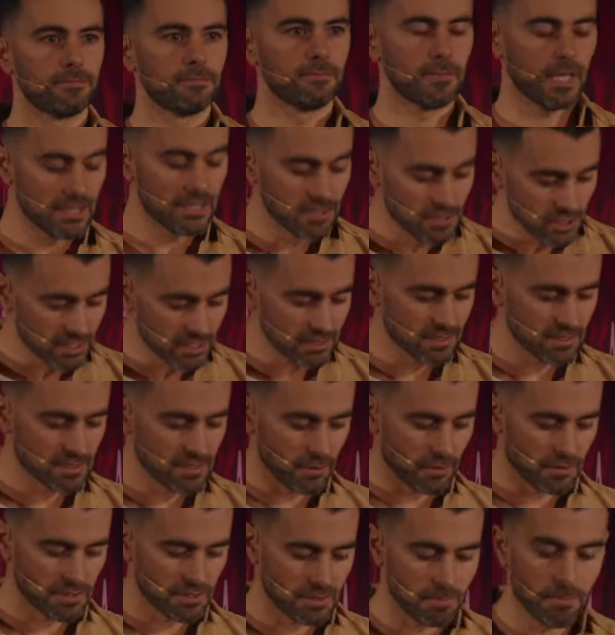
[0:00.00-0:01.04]
In Jesus,
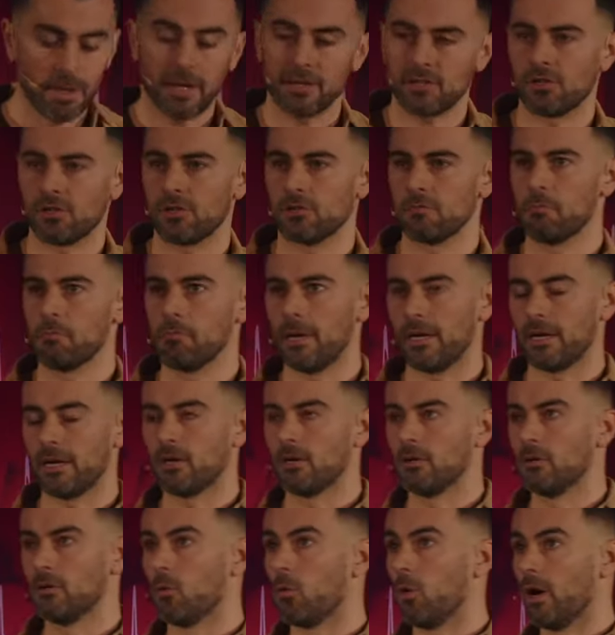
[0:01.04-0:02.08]
there is a much better
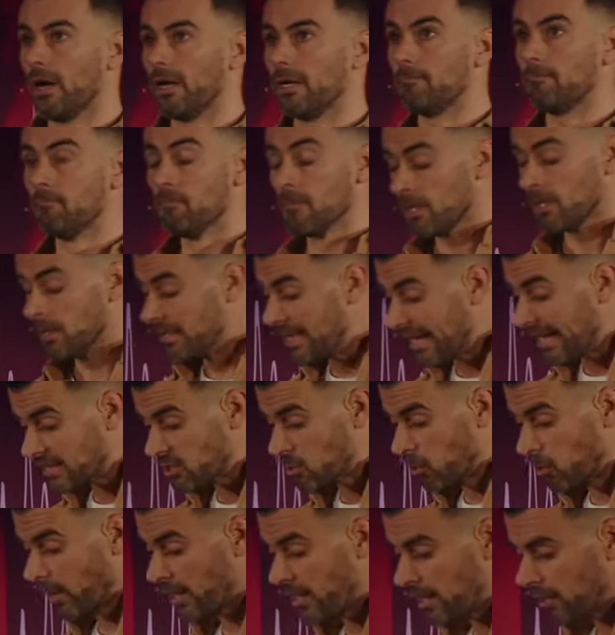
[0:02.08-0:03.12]
way. Next
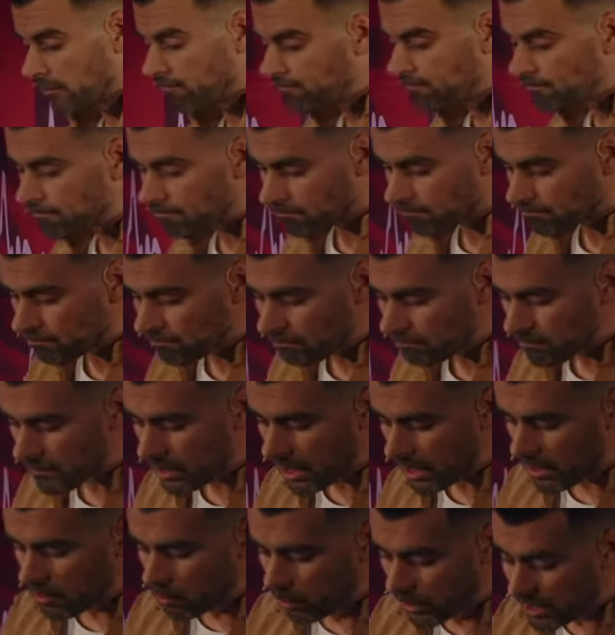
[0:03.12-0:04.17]
week,
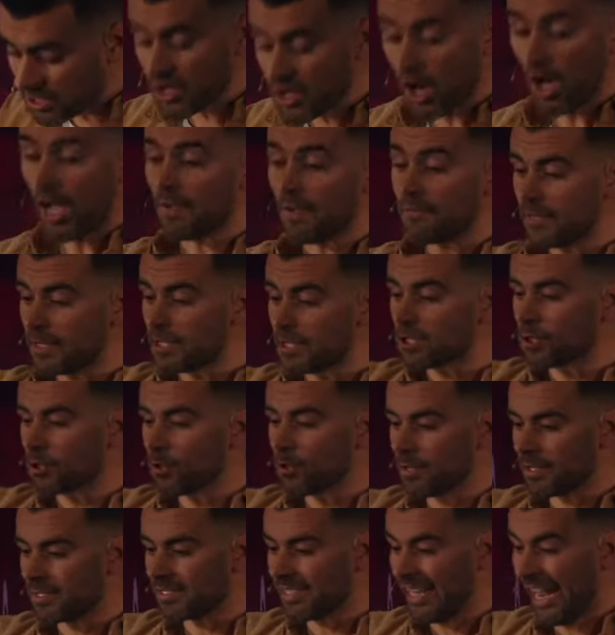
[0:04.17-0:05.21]
we dive into
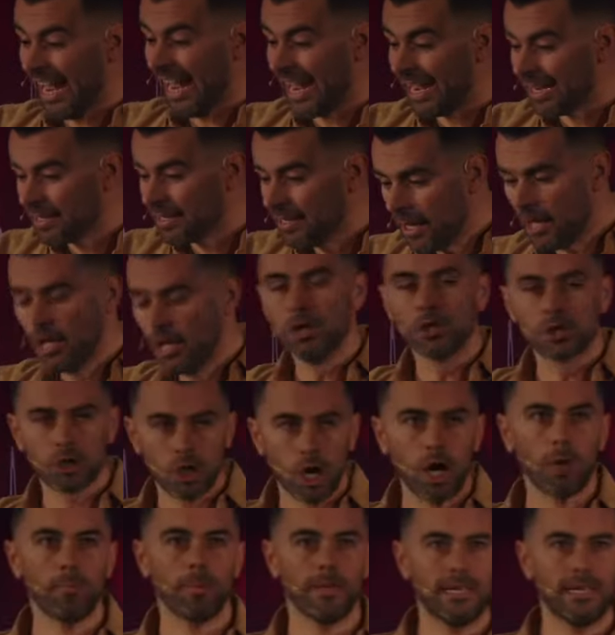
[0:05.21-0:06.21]
the 10 top